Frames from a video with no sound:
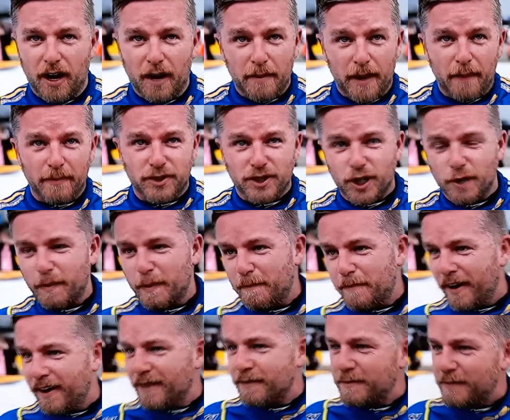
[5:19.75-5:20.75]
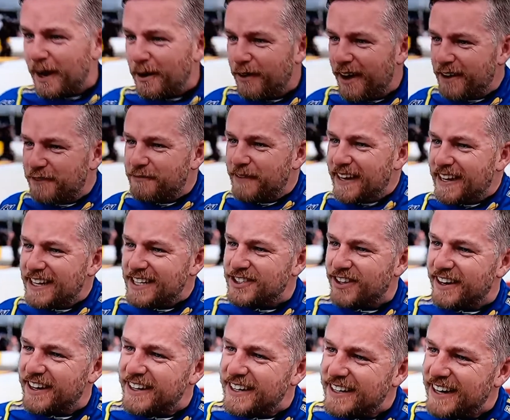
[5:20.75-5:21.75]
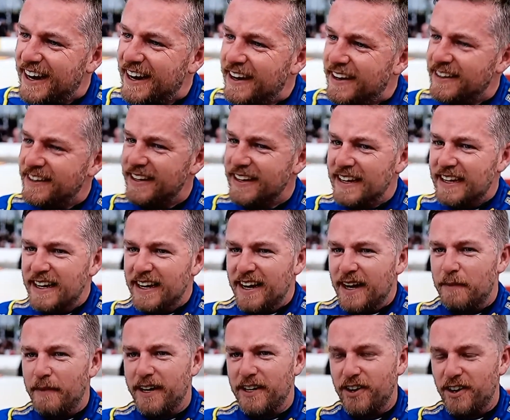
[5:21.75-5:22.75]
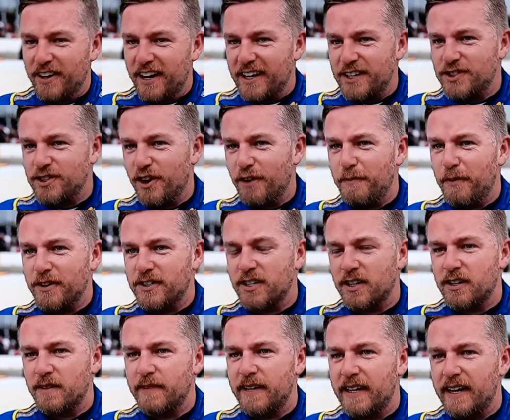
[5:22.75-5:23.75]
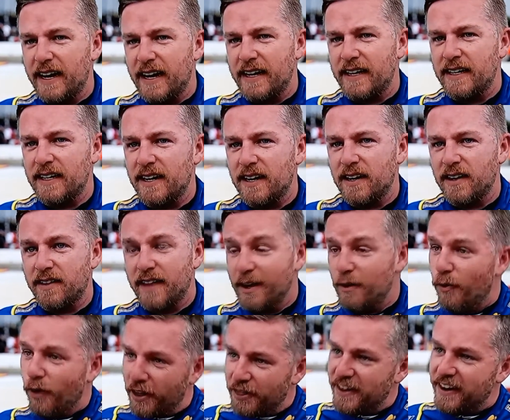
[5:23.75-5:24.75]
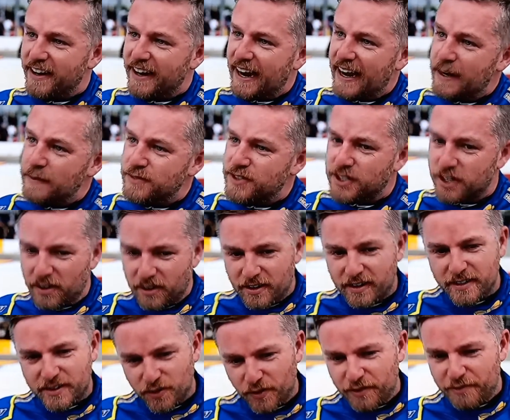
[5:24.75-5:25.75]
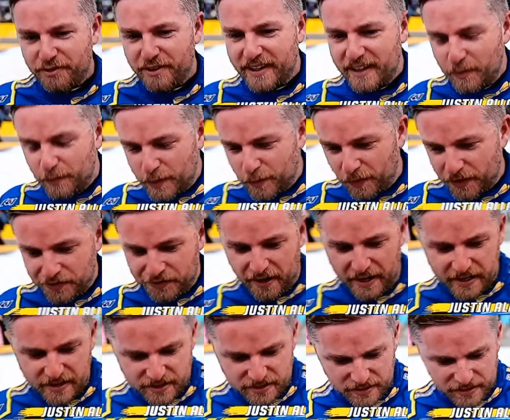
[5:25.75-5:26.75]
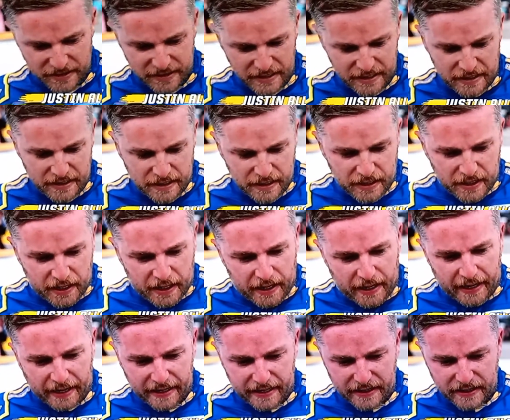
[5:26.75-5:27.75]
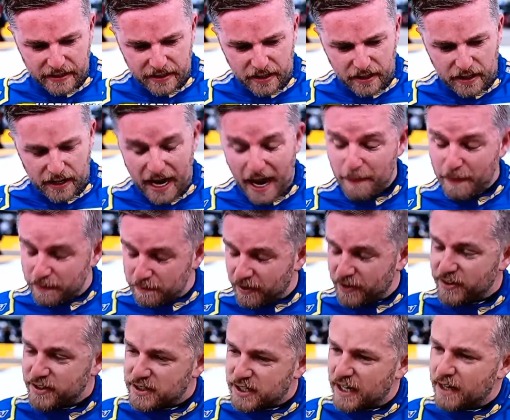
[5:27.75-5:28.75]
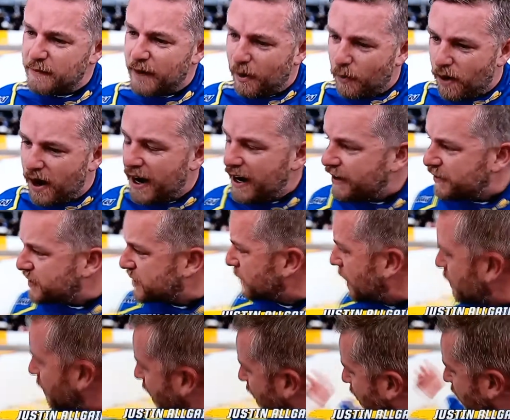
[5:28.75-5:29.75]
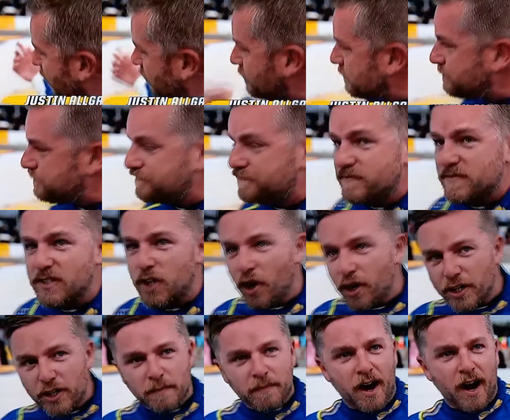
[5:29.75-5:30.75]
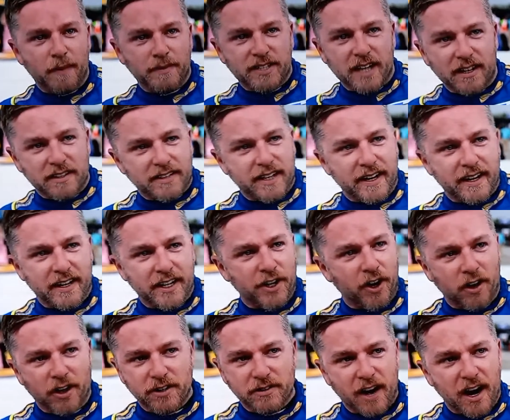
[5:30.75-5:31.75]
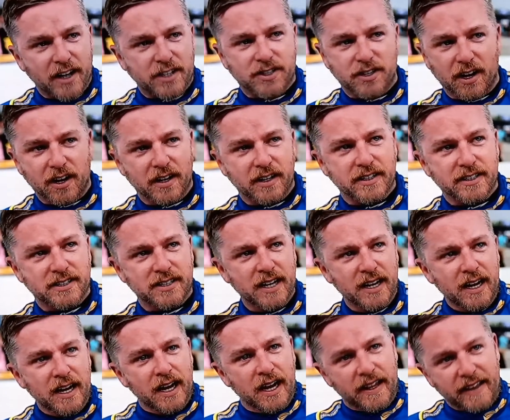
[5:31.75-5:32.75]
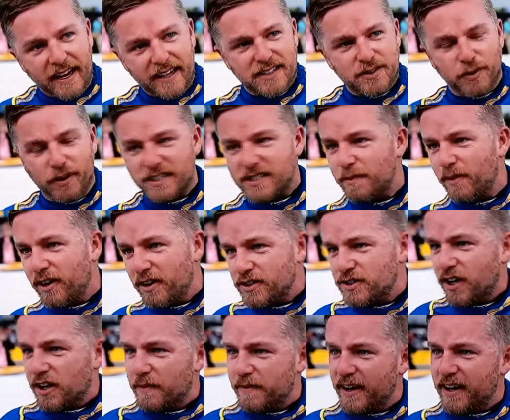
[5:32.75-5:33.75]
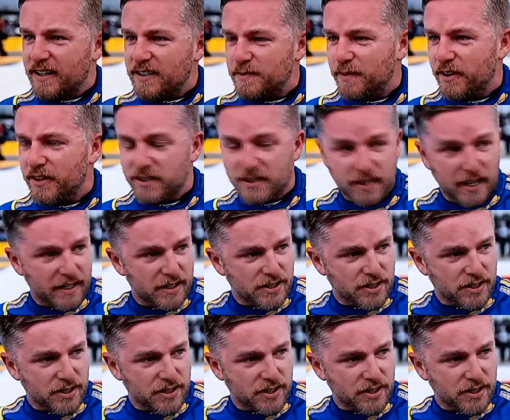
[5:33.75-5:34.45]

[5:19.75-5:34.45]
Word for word: I'm, I'm, super bummed. My wife, my kids aren't here today. My daughter had a softball tournament and uh, they won their game, so it's only fitting that we won the race. And uh, happy Mother's Day to my wife, to my mom, to all you moms out there. Y'all are rock stars. That's what tomorrow's all about is Mother's Day.